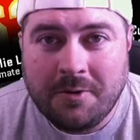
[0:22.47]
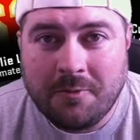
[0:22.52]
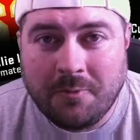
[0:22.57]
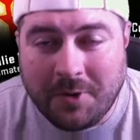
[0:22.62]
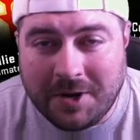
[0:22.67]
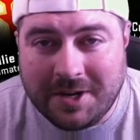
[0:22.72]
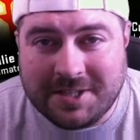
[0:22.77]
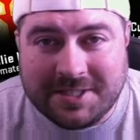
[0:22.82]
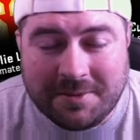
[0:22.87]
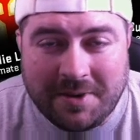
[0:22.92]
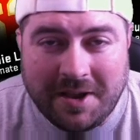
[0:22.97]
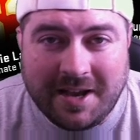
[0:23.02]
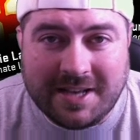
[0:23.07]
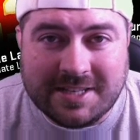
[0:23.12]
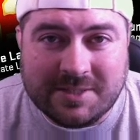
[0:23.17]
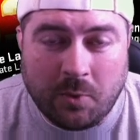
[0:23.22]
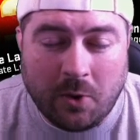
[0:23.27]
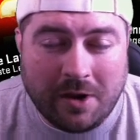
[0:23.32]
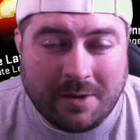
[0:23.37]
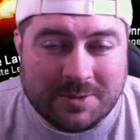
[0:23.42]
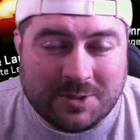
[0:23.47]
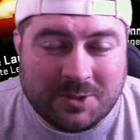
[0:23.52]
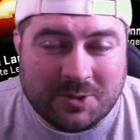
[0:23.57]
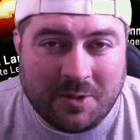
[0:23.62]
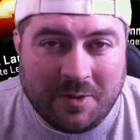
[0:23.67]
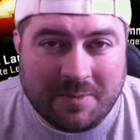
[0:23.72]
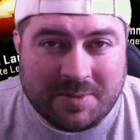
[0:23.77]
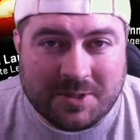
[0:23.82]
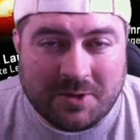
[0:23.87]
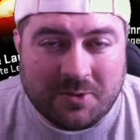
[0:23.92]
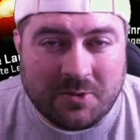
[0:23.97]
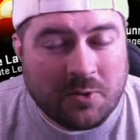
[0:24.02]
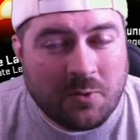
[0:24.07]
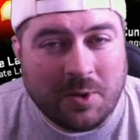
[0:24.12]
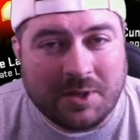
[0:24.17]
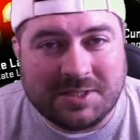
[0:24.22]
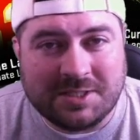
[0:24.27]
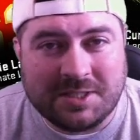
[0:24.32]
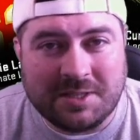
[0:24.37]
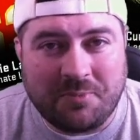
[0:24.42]
What is up, guys? Welcome to another episode of
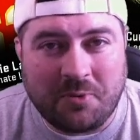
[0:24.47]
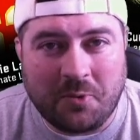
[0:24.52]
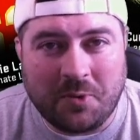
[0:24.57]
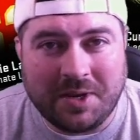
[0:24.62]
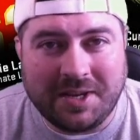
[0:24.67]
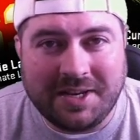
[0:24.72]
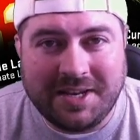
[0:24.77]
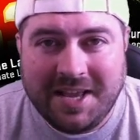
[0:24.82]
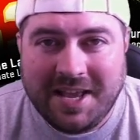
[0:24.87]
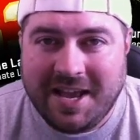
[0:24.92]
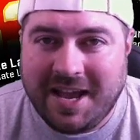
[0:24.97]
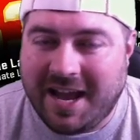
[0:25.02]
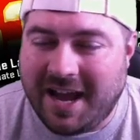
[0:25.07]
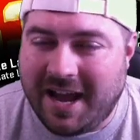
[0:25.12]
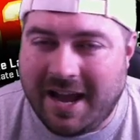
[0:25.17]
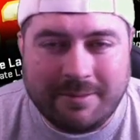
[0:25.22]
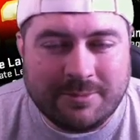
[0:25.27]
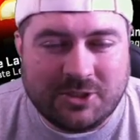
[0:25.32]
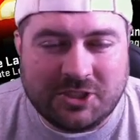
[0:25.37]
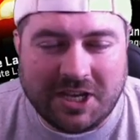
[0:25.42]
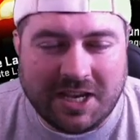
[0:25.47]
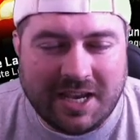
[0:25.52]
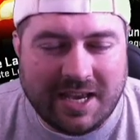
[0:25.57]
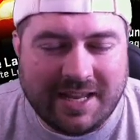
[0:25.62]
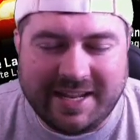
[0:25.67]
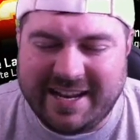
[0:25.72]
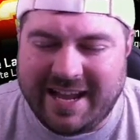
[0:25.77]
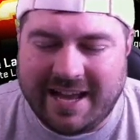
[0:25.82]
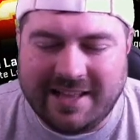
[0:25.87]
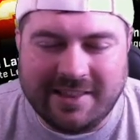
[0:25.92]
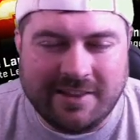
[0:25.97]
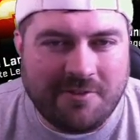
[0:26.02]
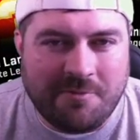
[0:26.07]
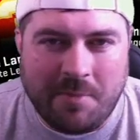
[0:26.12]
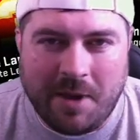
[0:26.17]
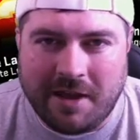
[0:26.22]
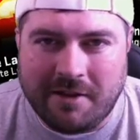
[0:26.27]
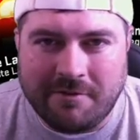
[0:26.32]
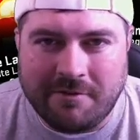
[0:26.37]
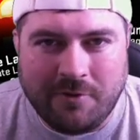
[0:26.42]
Quick to the Point. I'm Chad and I love
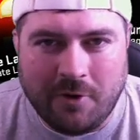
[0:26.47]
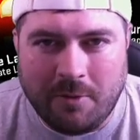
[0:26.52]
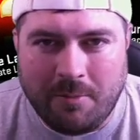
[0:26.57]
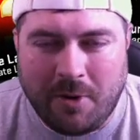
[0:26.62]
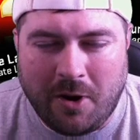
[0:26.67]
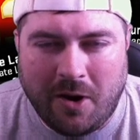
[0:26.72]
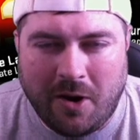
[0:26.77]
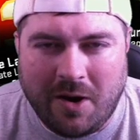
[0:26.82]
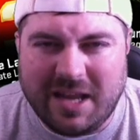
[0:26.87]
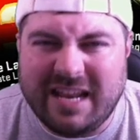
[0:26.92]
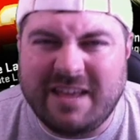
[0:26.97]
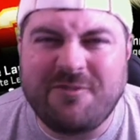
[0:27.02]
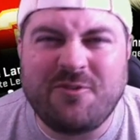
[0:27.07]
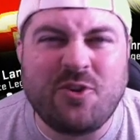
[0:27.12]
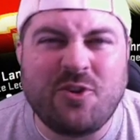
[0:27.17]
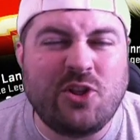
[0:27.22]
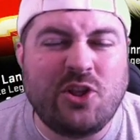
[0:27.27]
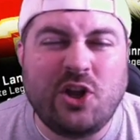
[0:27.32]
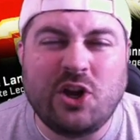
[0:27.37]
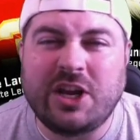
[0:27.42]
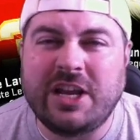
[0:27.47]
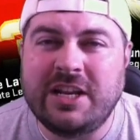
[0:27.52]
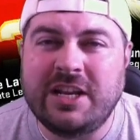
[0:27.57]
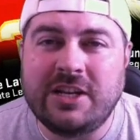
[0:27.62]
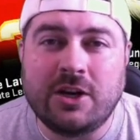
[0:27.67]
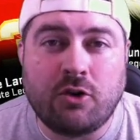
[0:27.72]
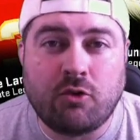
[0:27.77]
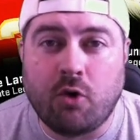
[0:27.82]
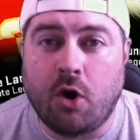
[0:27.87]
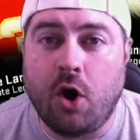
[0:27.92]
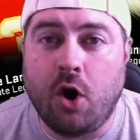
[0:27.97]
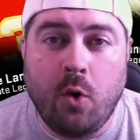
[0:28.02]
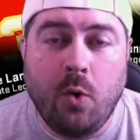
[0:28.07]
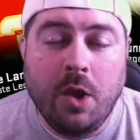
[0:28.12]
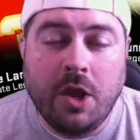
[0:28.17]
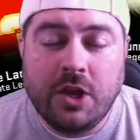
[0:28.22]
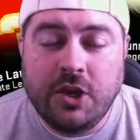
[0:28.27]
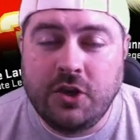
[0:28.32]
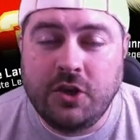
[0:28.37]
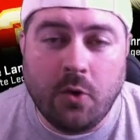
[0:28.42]
Madden football, and if you're looking to grow
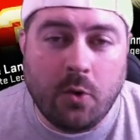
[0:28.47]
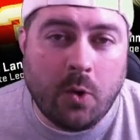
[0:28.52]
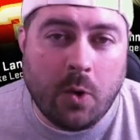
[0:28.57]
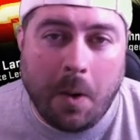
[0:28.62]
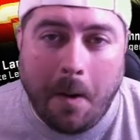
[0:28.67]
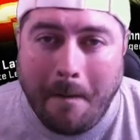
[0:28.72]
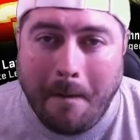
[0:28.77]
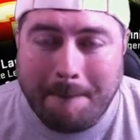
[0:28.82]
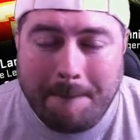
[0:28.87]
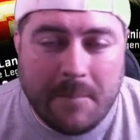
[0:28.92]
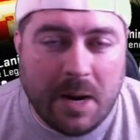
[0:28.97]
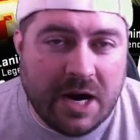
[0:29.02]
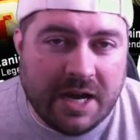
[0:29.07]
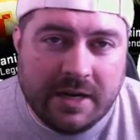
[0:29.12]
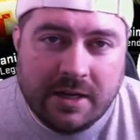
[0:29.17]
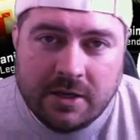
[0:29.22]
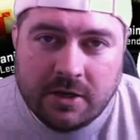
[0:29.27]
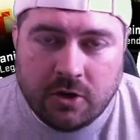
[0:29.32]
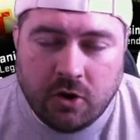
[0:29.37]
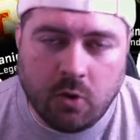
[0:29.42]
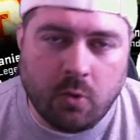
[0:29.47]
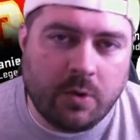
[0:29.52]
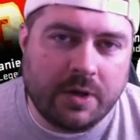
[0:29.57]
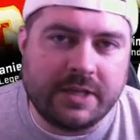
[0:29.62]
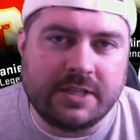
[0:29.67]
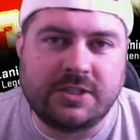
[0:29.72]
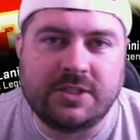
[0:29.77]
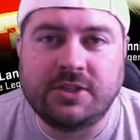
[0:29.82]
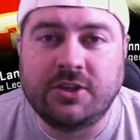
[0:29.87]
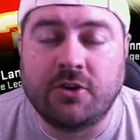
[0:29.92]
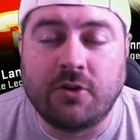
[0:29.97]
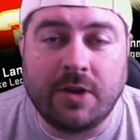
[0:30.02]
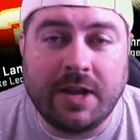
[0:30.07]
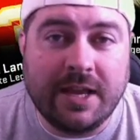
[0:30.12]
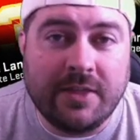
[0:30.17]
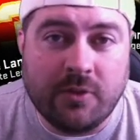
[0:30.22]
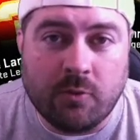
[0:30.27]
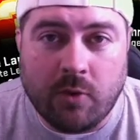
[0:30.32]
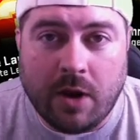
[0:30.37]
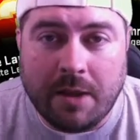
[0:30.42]
your MUT coins, you're
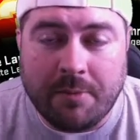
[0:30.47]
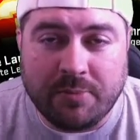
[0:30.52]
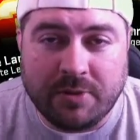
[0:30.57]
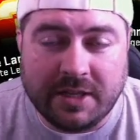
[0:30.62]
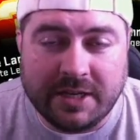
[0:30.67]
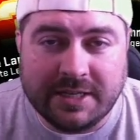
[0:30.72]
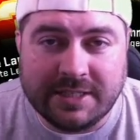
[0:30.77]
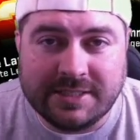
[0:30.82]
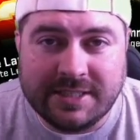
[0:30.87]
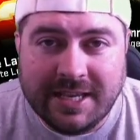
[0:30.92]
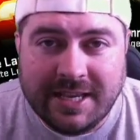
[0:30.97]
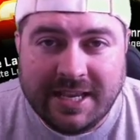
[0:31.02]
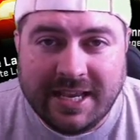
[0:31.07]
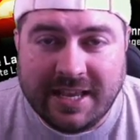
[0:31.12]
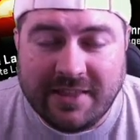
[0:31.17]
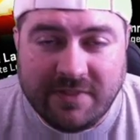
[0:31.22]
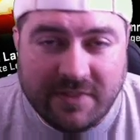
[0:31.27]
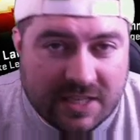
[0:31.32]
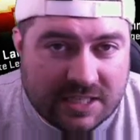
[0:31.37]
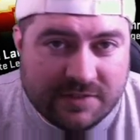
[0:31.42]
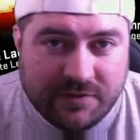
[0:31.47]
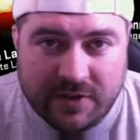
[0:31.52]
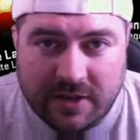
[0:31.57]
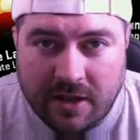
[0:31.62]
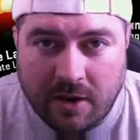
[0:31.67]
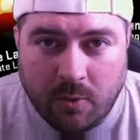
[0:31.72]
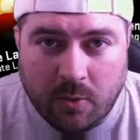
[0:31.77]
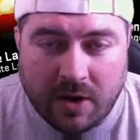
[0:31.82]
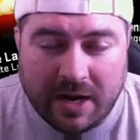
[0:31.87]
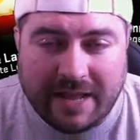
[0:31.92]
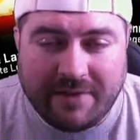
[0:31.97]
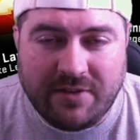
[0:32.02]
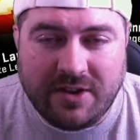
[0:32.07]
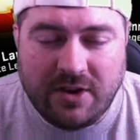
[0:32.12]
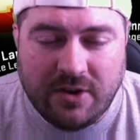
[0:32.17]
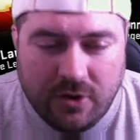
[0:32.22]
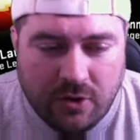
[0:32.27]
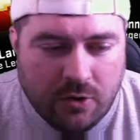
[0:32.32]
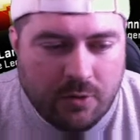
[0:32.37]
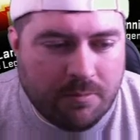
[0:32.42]
in the right place. In this video, we're gonna have a
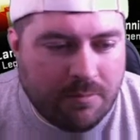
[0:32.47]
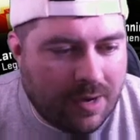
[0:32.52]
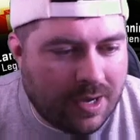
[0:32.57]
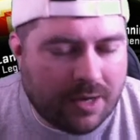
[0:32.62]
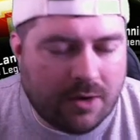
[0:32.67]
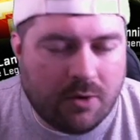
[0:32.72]
new